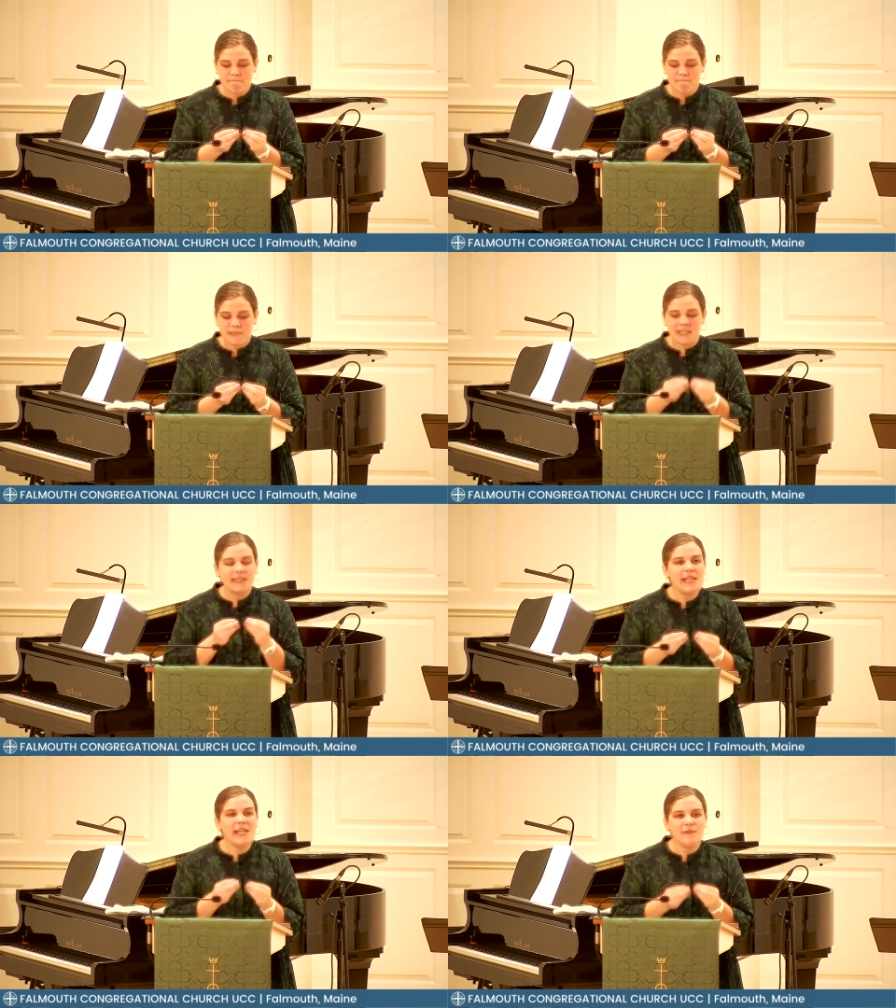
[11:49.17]
it
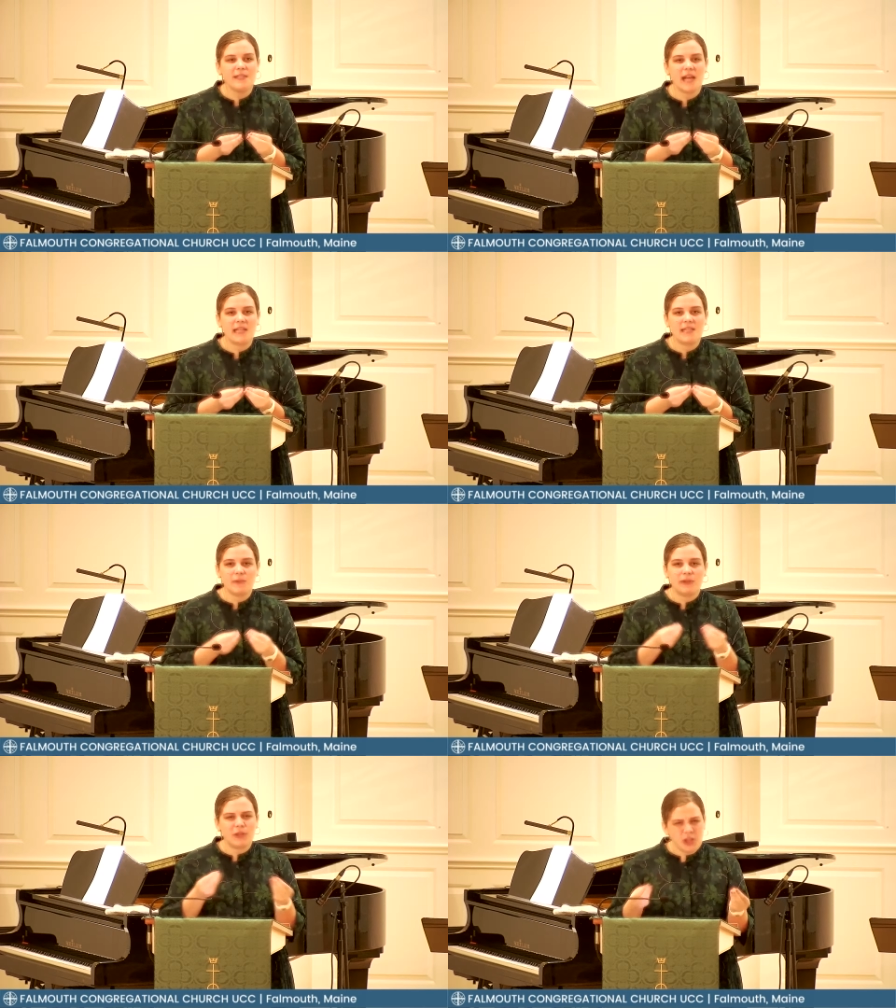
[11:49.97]
leaves us
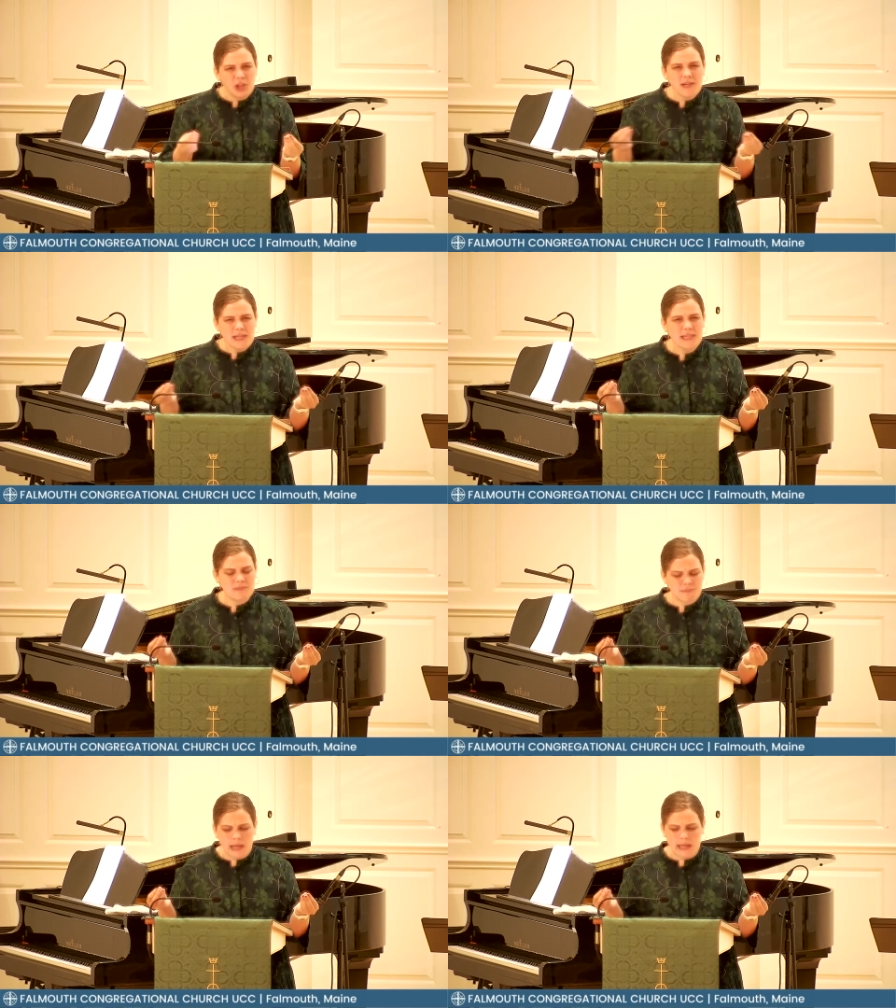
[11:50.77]
with curious
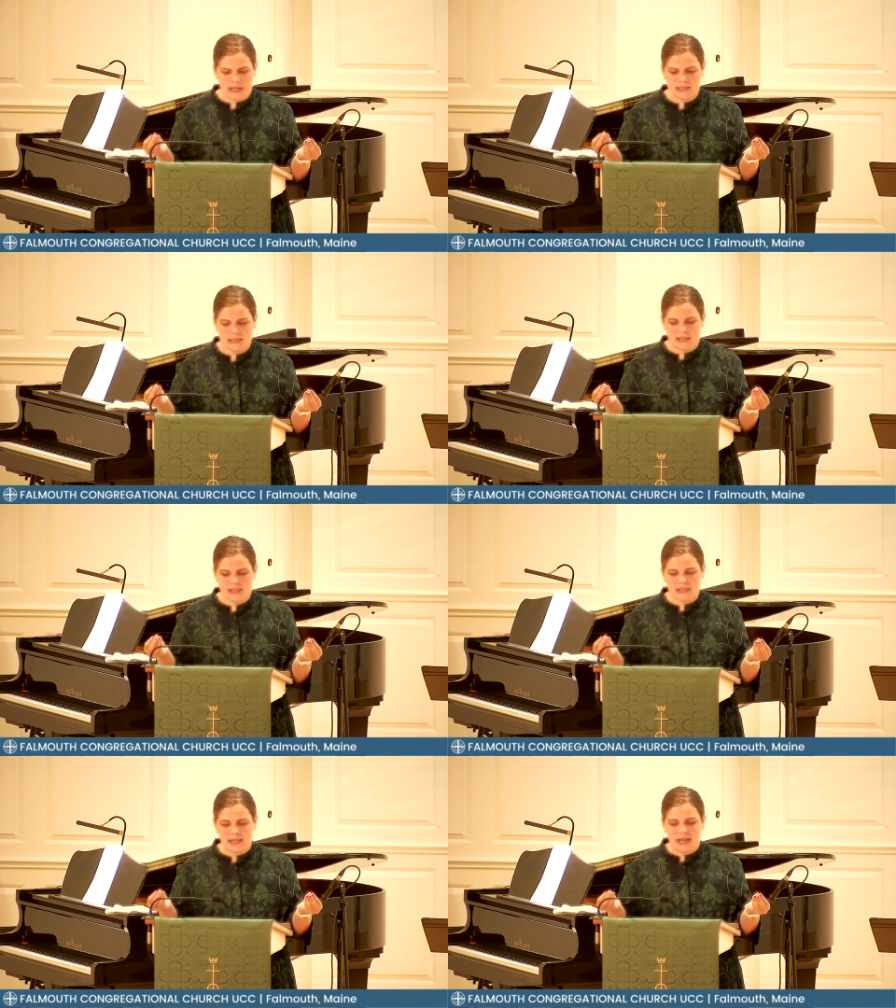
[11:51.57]

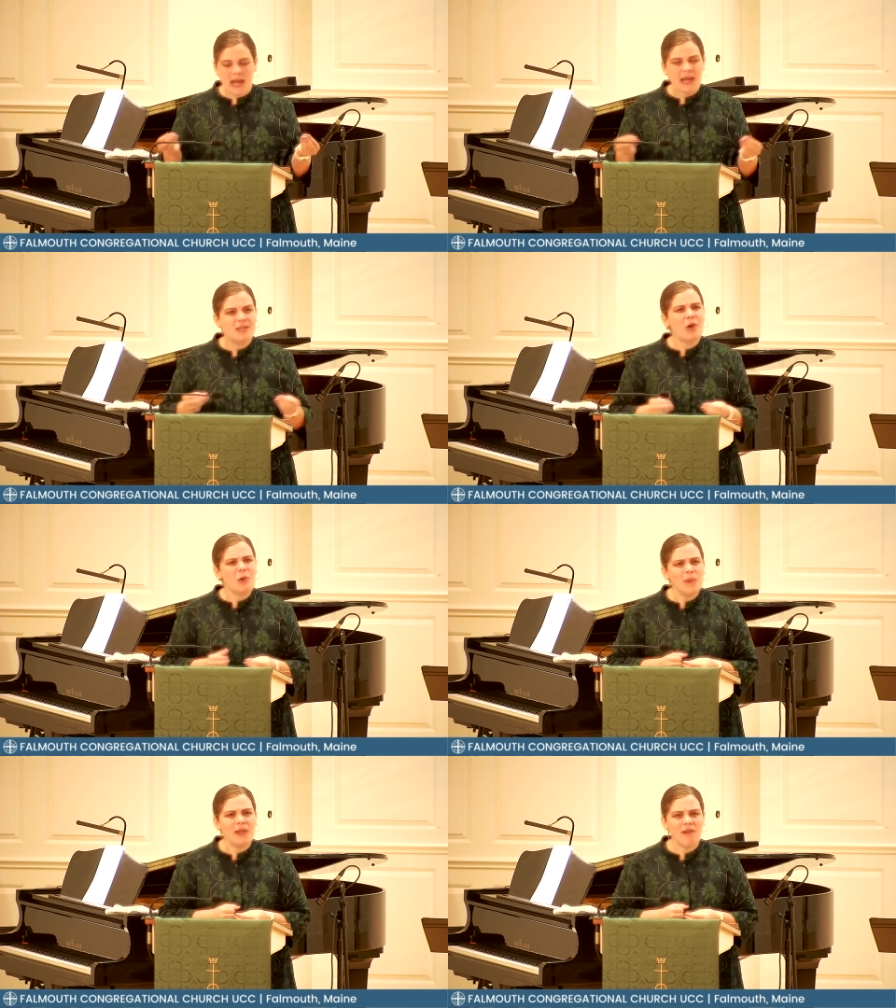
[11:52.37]
minds and
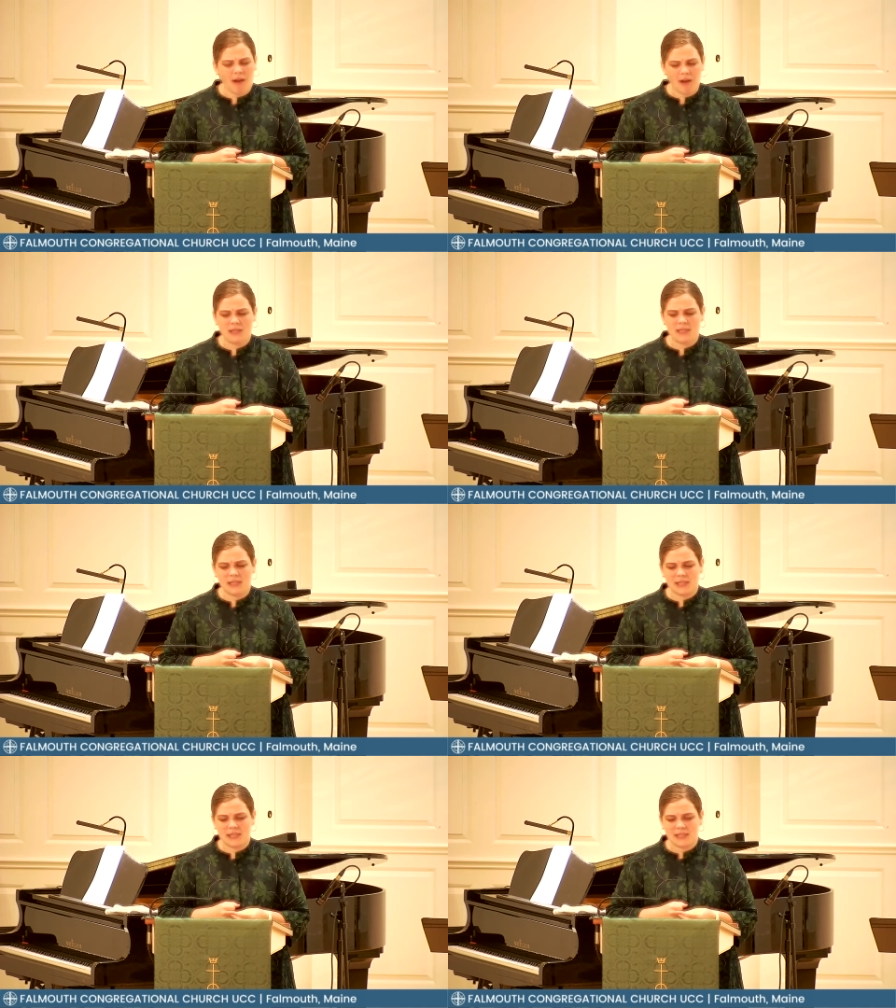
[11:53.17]
open
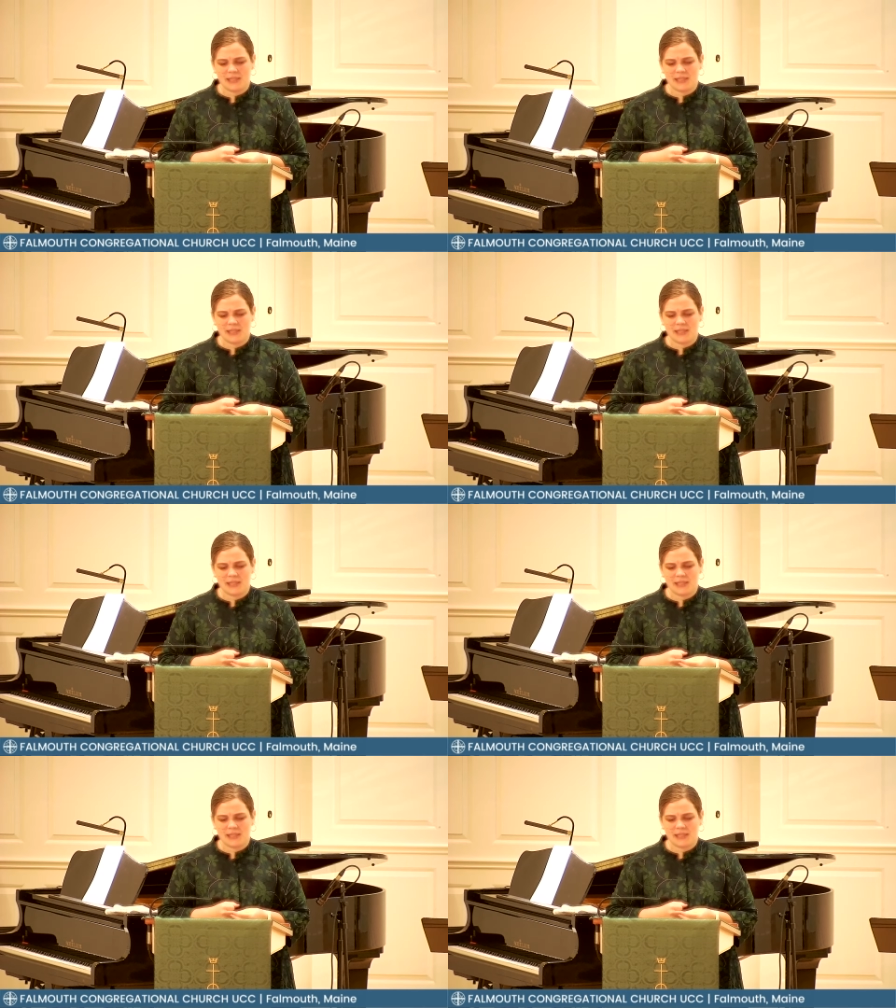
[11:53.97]
hearts,